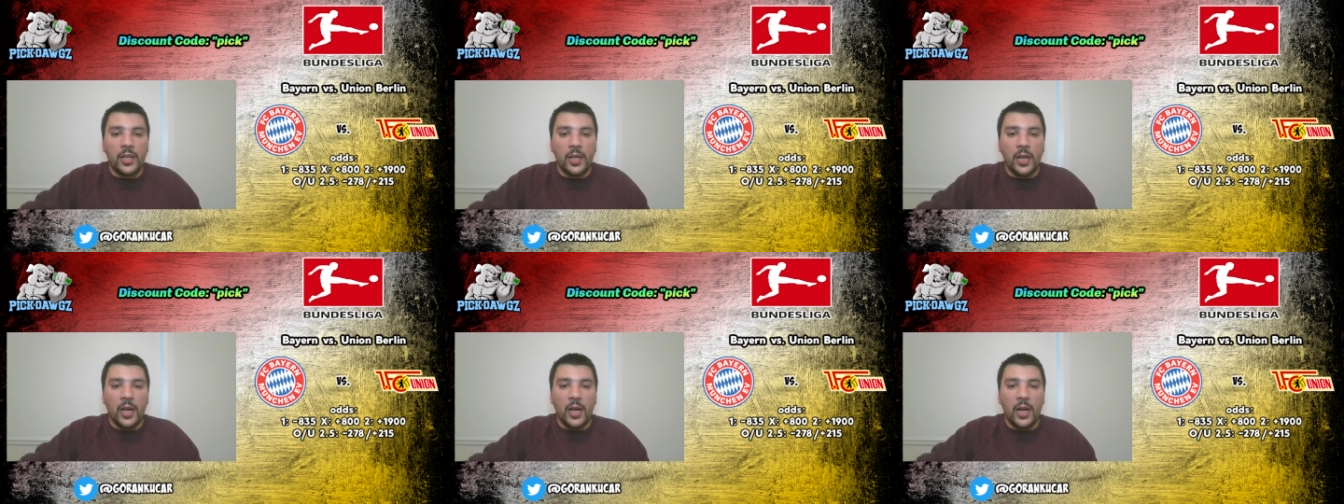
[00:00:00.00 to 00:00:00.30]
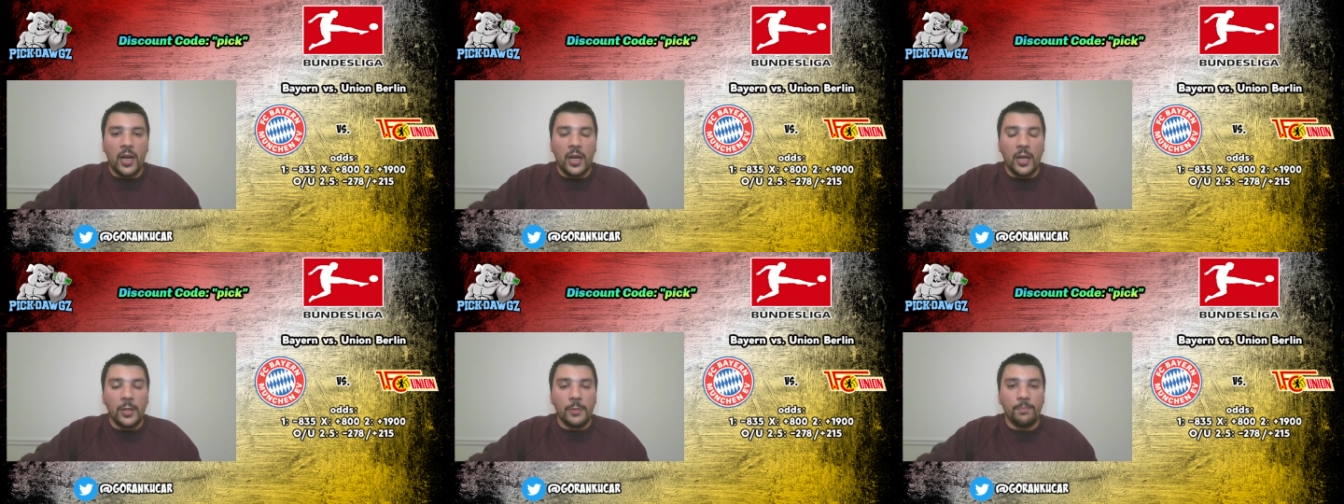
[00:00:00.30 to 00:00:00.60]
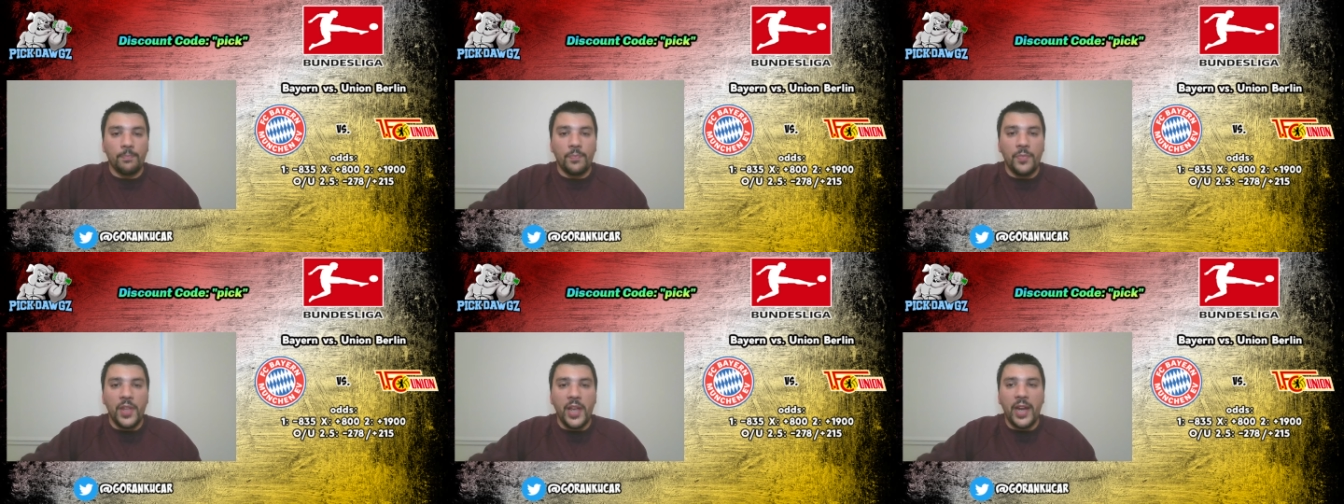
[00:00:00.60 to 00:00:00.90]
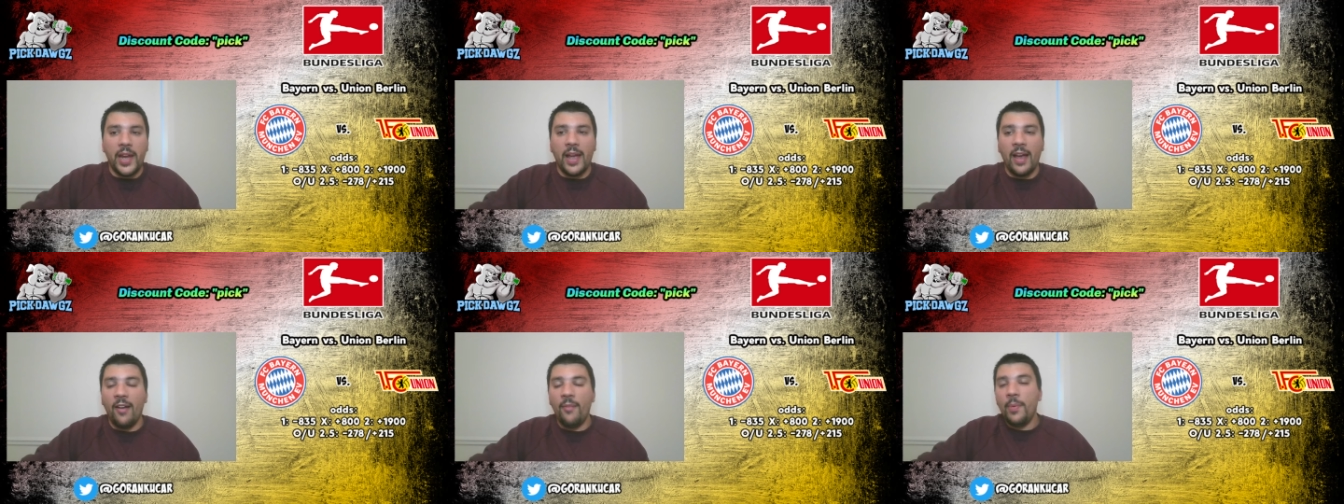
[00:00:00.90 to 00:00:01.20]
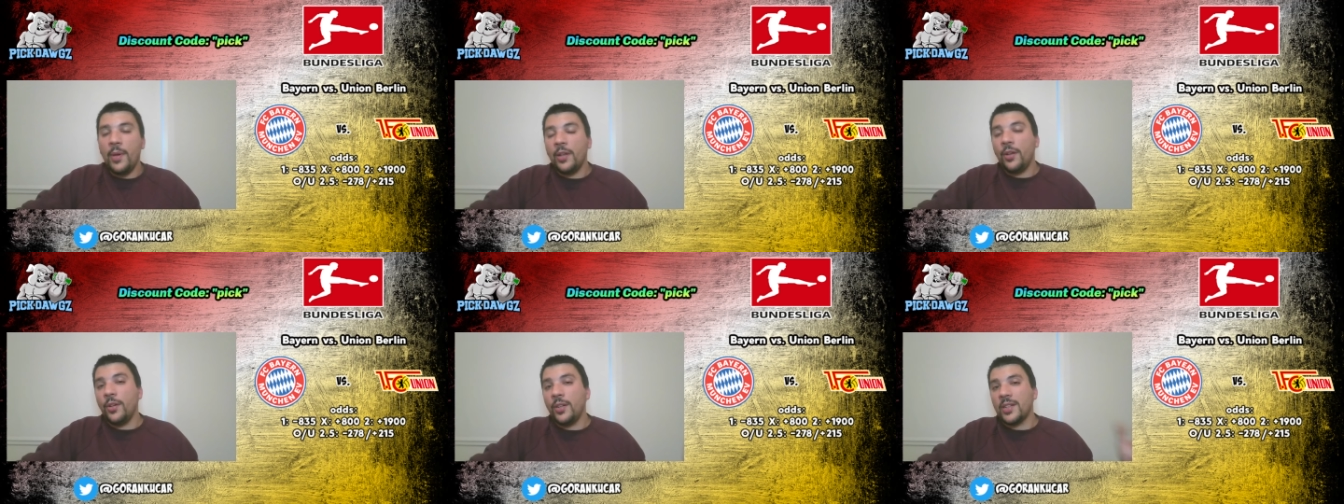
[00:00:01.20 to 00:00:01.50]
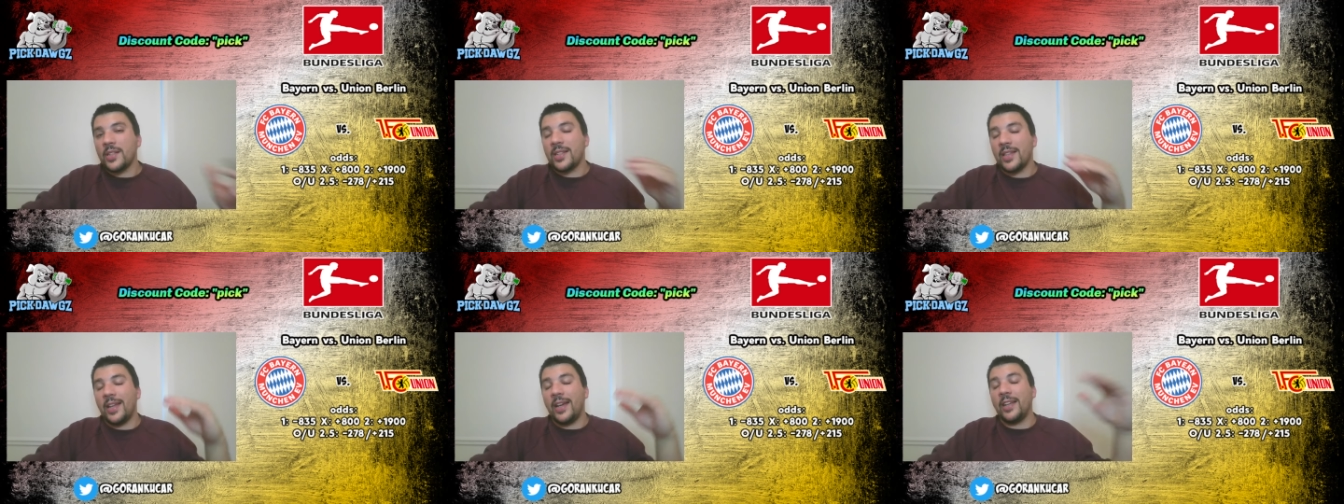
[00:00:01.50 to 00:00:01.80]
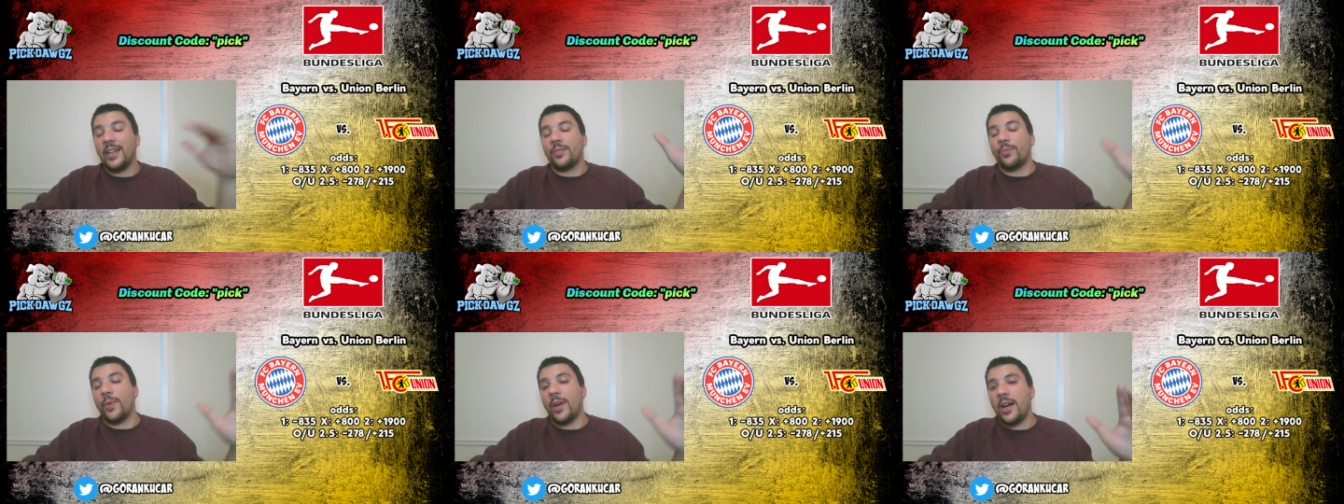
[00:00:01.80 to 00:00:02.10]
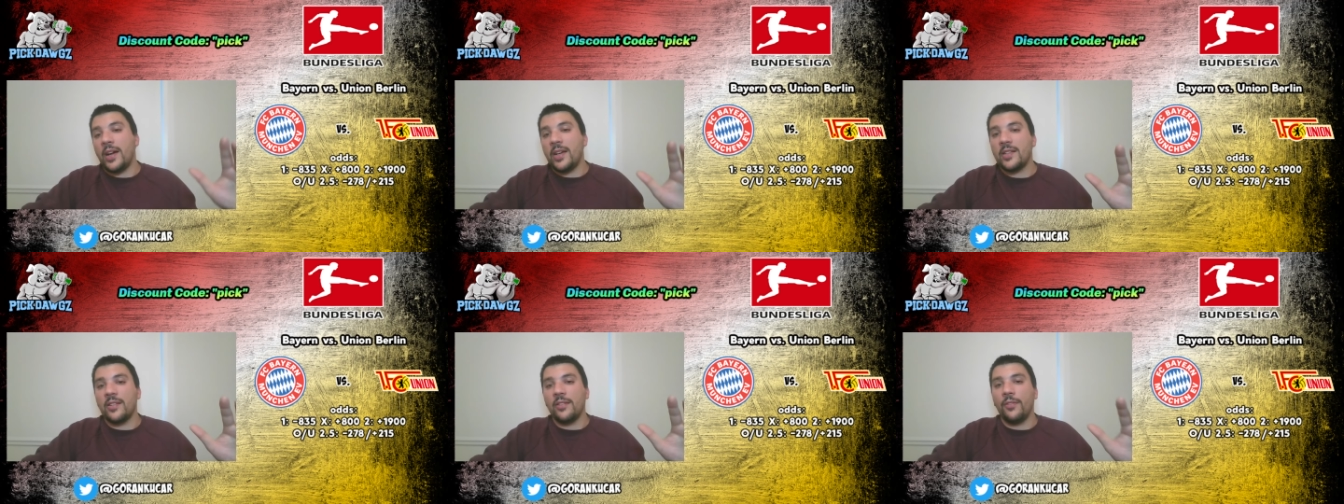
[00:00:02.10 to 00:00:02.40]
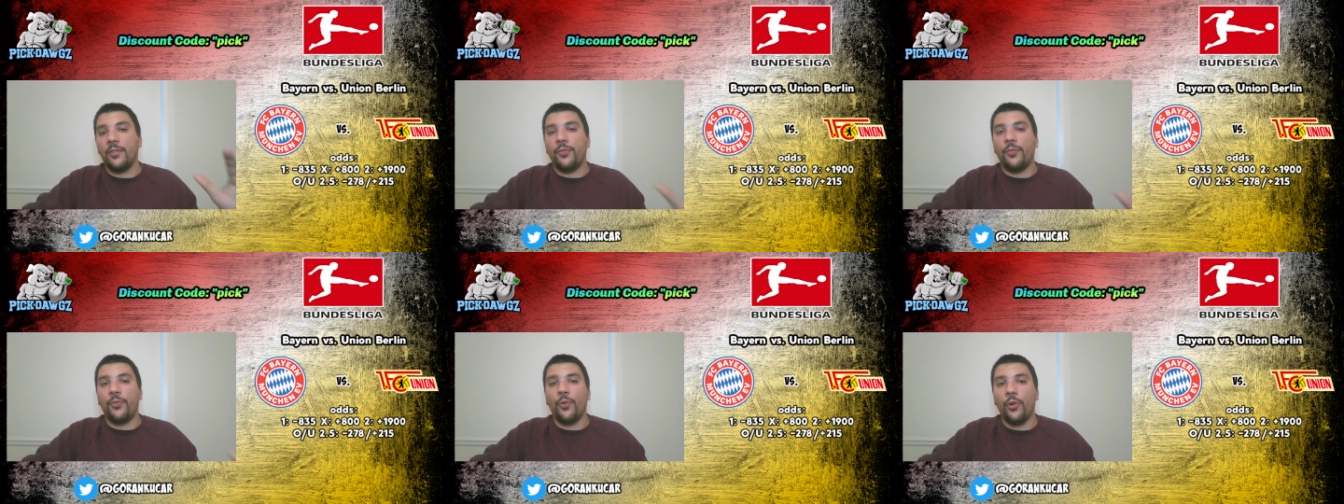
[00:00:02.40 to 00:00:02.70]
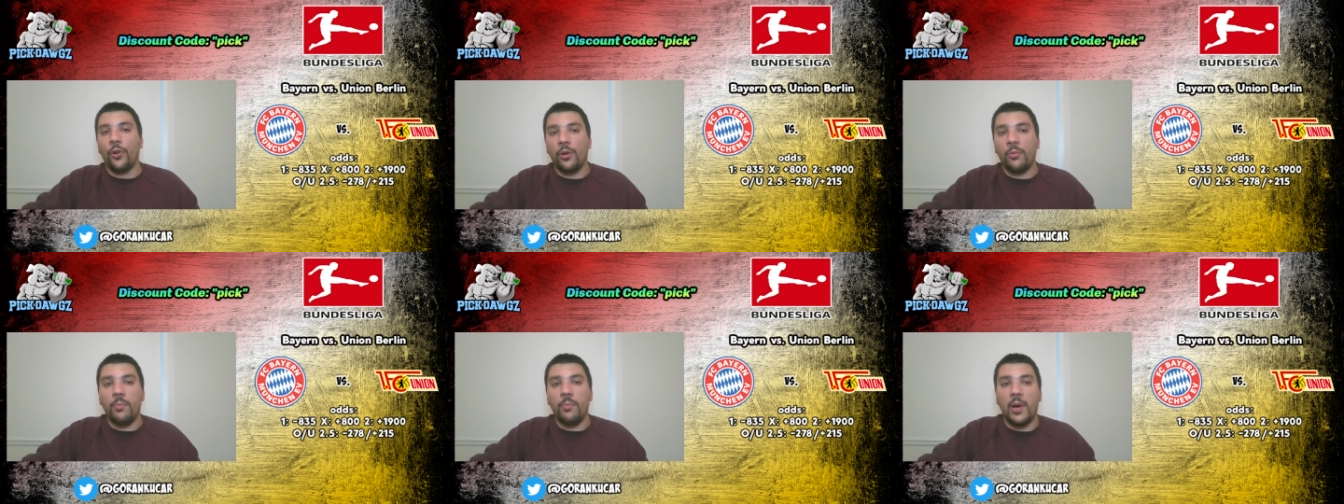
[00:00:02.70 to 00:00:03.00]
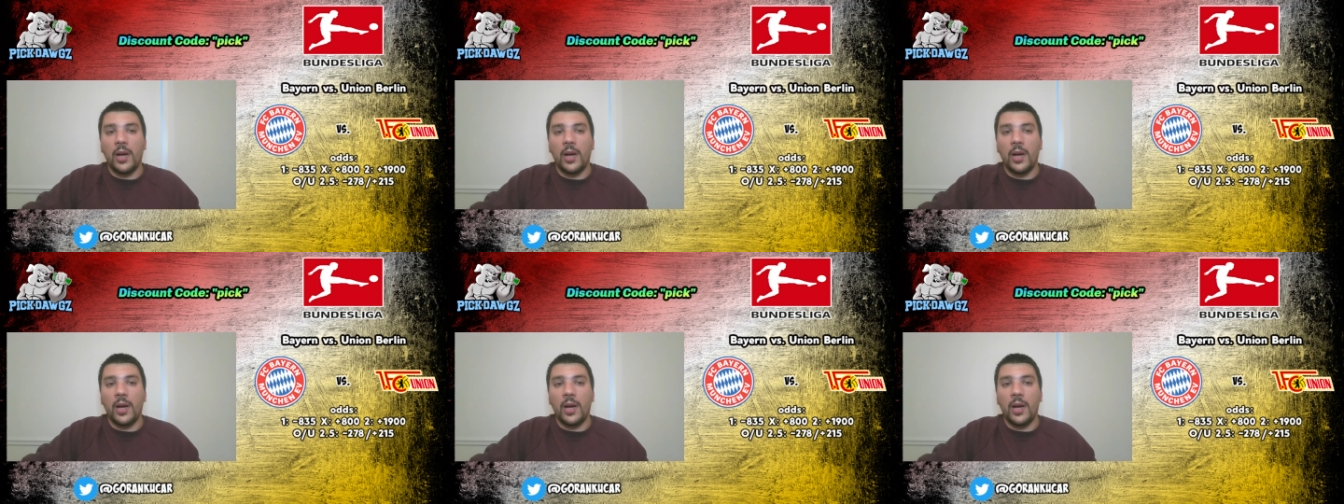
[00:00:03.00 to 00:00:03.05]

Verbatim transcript: Uh, they have been on a slight rise in the form,